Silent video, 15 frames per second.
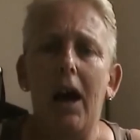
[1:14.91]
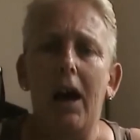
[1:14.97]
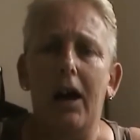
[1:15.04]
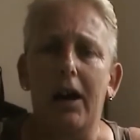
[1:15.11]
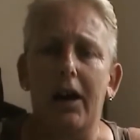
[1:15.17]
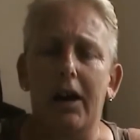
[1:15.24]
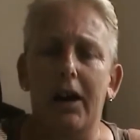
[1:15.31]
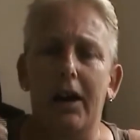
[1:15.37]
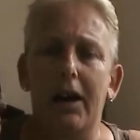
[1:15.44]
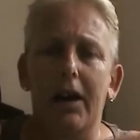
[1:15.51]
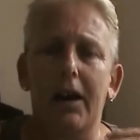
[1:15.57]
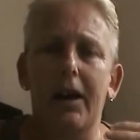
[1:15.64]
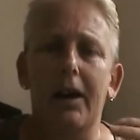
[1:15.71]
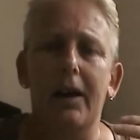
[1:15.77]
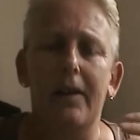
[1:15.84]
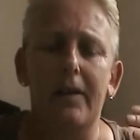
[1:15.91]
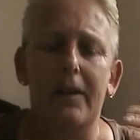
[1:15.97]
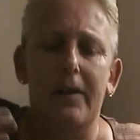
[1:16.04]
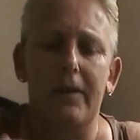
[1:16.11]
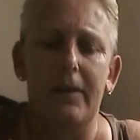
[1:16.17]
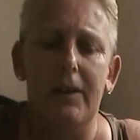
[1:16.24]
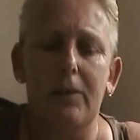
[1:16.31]

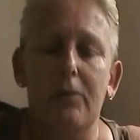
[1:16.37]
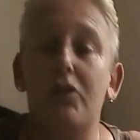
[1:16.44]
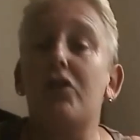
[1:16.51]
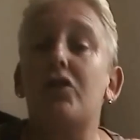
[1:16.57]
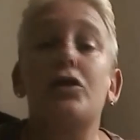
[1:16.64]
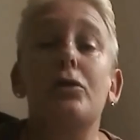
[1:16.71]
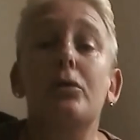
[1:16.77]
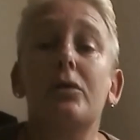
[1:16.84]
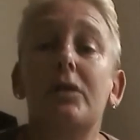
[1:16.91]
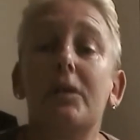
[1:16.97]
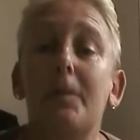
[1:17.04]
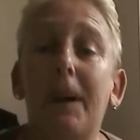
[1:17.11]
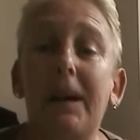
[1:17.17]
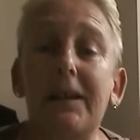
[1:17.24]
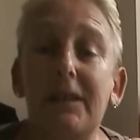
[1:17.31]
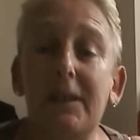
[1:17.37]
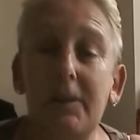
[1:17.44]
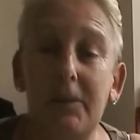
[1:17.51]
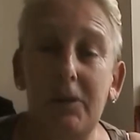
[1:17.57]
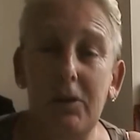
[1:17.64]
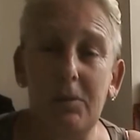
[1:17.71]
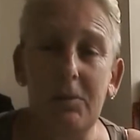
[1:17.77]
That they'll just use the
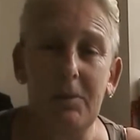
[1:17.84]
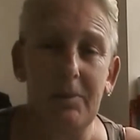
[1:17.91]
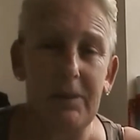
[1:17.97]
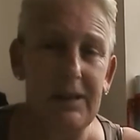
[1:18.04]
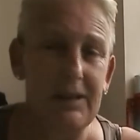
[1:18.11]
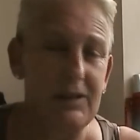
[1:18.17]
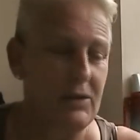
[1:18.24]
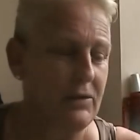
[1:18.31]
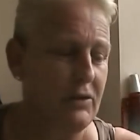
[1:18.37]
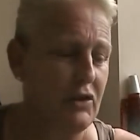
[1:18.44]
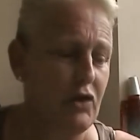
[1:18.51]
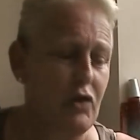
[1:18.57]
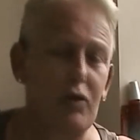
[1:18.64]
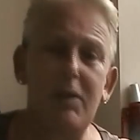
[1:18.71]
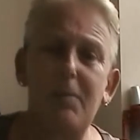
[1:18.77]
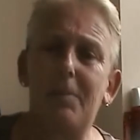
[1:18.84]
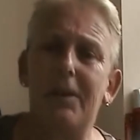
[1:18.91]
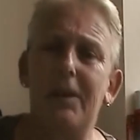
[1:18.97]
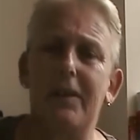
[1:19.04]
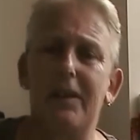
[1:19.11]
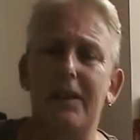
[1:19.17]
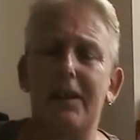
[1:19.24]
basic human beings on the street,
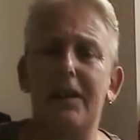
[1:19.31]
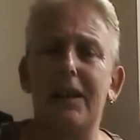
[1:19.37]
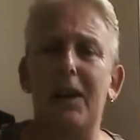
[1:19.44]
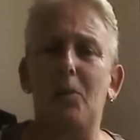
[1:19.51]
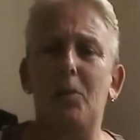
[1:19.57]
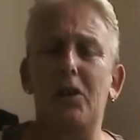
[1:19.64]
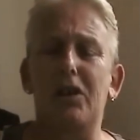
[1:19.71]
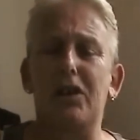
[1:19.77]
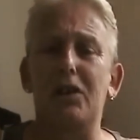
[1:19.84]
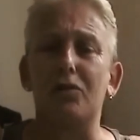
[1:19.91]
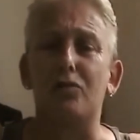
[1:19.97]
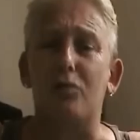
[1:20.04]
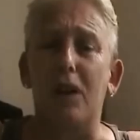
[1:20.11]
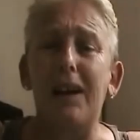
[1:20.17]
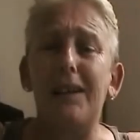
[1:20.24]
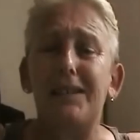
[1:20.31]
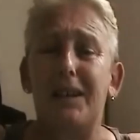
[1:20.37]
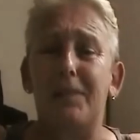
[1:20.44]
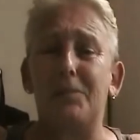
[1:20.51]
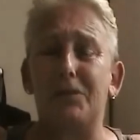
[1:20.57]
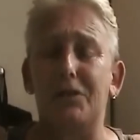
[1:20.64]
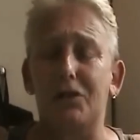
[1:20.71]
but the network goes right
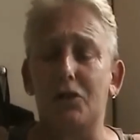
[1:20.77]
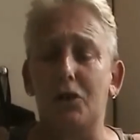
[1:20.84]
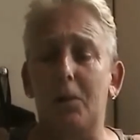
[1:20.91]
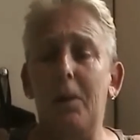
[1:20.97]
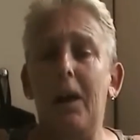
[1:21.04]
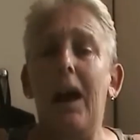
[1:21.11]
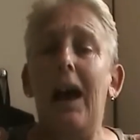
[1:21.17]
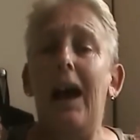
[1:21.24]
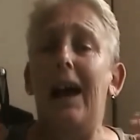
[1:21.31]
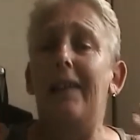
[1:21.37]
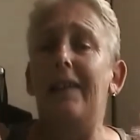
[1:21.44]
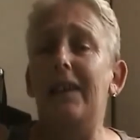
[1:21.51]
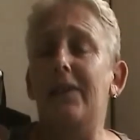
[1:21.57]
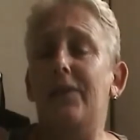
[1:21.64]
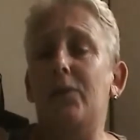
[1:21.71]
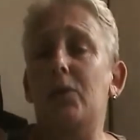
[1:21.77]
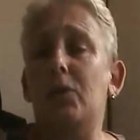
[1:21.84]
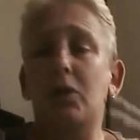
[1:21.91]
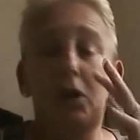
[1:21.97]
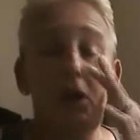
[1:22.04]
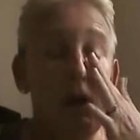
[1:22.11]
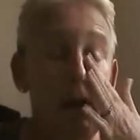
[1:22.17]
up to the top, and
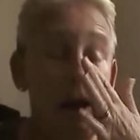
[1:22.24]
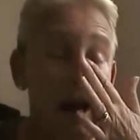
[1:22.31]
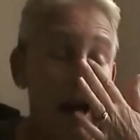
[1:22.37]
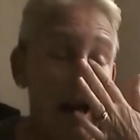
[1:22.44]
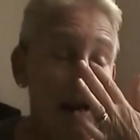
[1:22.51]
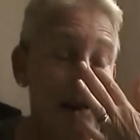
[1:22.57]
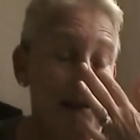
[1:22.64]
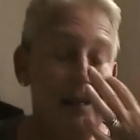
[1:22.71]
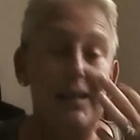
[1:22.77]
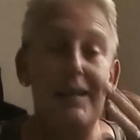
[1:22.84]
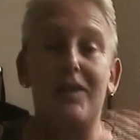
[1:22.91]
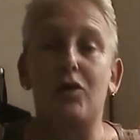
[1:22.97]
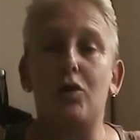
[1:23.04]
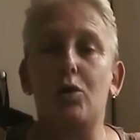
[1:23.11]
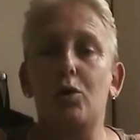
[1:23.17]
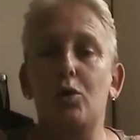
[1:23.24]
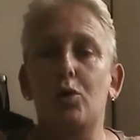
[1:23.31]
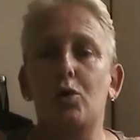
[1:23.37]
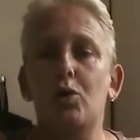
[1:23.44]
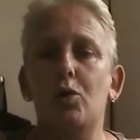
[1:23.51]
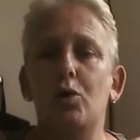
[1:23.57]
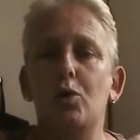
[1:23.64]
therefore access
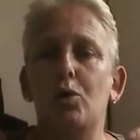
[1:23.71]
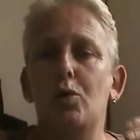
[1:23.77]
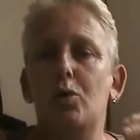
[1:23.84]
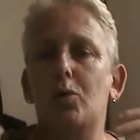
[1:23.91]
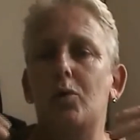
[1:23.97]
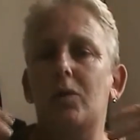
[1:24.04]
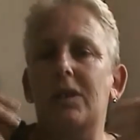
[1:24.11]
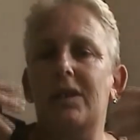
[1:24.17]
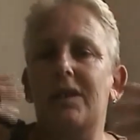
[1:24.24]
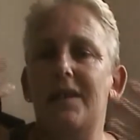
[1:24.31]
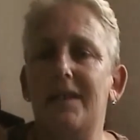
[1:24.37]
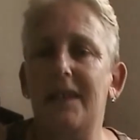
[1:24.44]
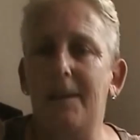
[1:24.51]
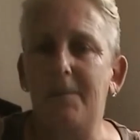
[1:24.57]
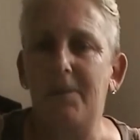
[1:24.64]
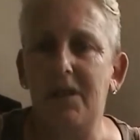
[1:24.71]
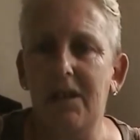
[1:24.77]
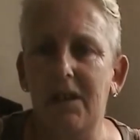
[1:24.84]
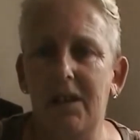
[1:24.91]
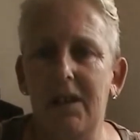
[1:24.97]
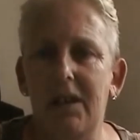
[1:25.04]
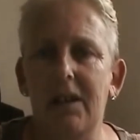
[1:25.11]
to
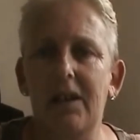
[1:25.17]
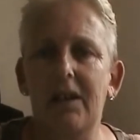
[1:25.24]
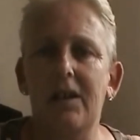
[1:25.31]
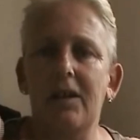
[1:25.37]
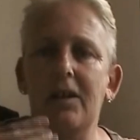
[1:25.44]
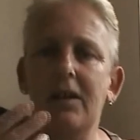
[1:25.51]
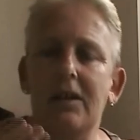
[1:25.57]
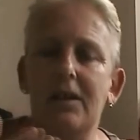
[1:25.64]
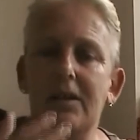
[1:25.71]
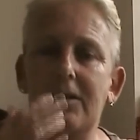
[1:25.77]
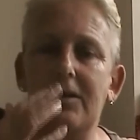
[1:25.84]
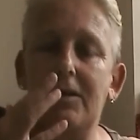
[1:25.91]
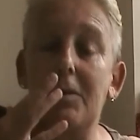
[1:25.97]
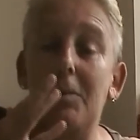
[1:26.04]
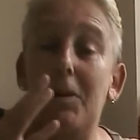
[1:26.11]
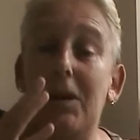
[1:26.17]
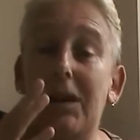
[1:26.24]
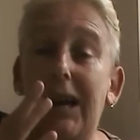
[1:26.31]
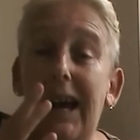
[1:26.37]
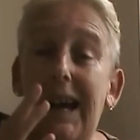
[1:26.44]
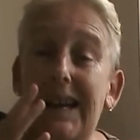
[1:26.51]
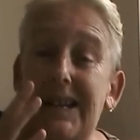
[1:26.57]
intercepting in
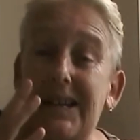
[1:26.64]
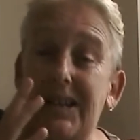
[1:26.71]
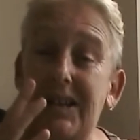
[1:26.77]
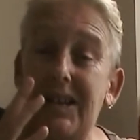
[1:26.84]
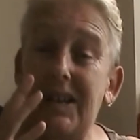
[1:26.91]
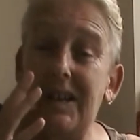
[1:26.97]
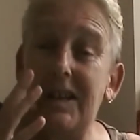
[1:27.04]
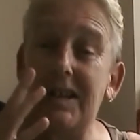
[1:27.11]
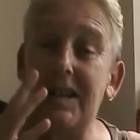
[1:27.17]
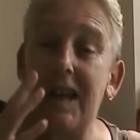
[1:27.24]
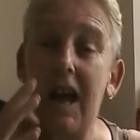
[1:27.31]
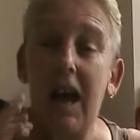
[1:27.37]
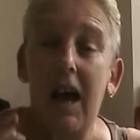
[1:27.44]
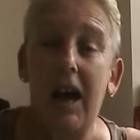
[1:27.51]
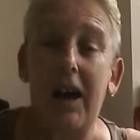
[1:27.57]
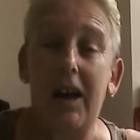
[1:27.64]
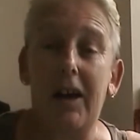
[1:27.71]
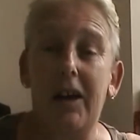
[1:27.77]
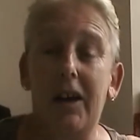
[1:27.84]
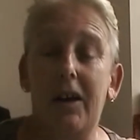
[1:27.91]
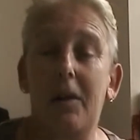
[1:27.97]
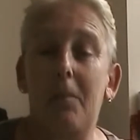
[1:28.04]
communications,
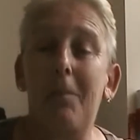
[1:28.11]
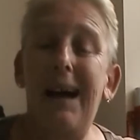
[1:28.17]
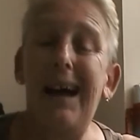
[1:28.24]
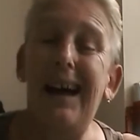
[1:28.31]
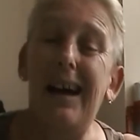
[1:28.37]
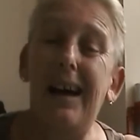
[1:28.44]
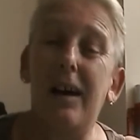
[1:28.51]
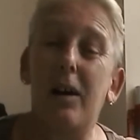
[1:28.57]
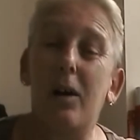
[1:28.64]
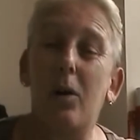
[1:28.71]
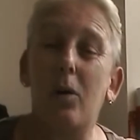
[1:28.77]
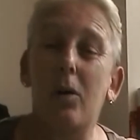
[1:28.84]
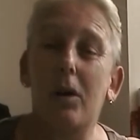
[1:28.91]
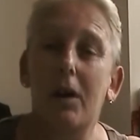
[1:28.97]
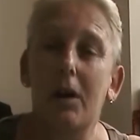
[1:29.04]
mail,